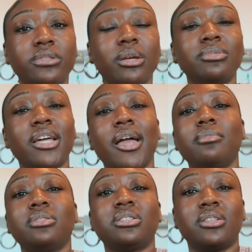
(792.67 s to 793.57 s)

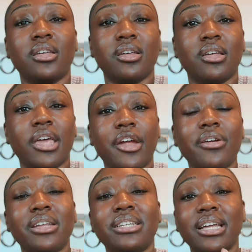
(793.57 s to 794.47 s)
sometimes the
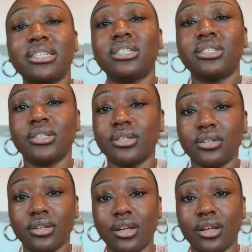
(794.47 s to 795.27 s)
area tends to